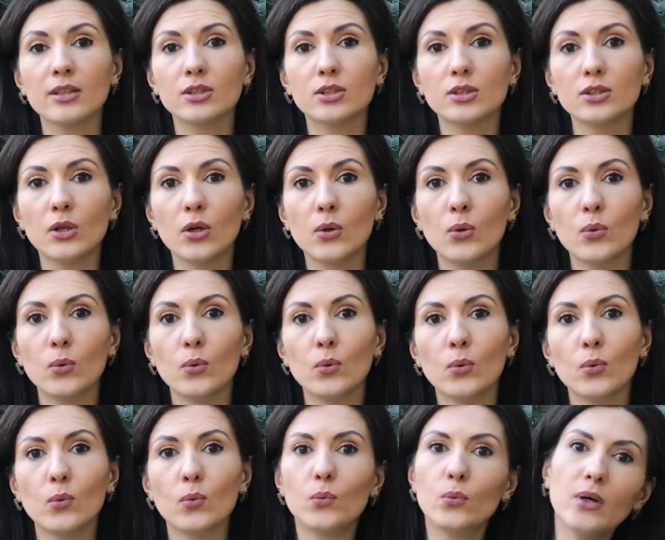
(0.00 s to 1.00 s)
So
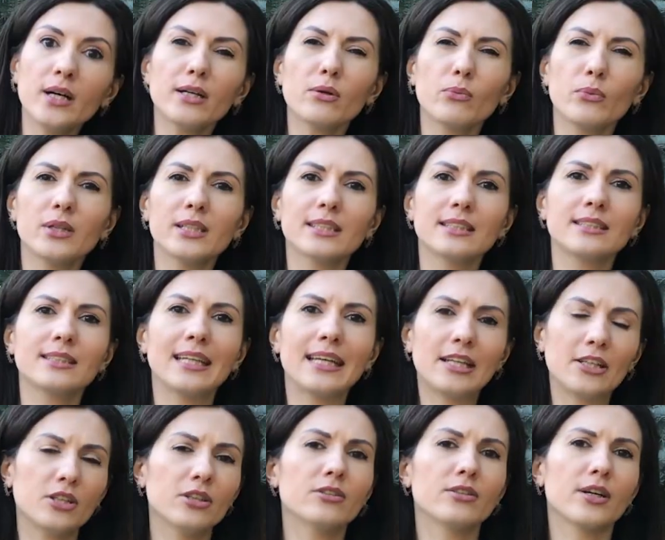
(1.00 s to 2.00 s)
what was
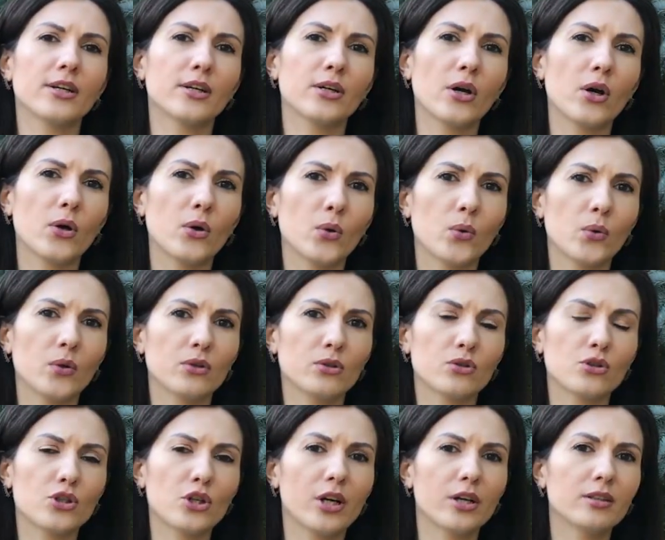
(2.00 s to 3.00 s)
a year ago
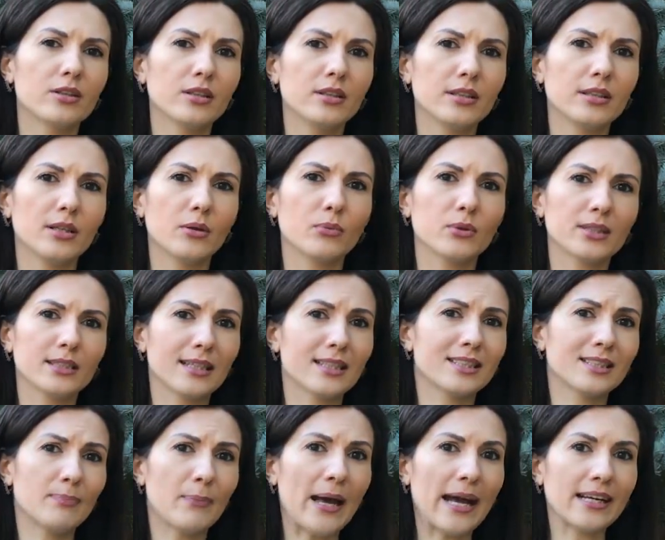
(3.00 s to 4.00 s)
Charlie Lee was
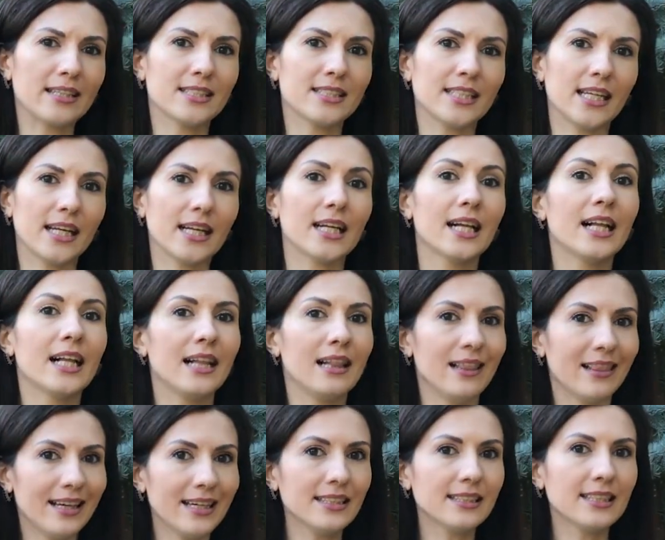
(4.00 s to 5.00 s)
expecting?
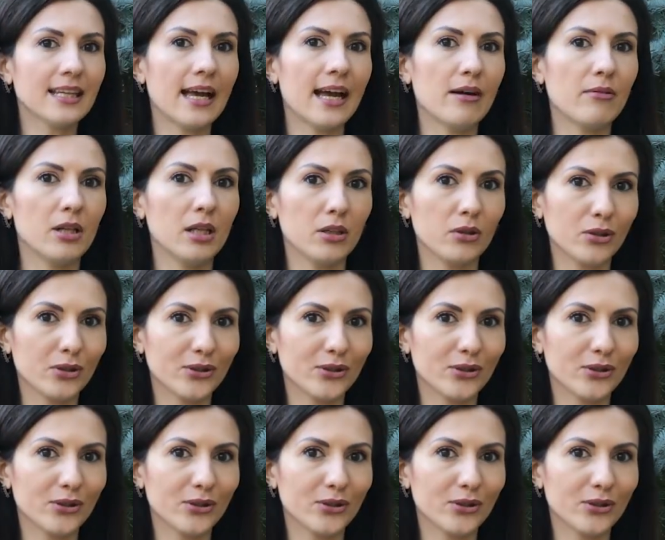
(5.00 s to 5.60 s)
Let's have a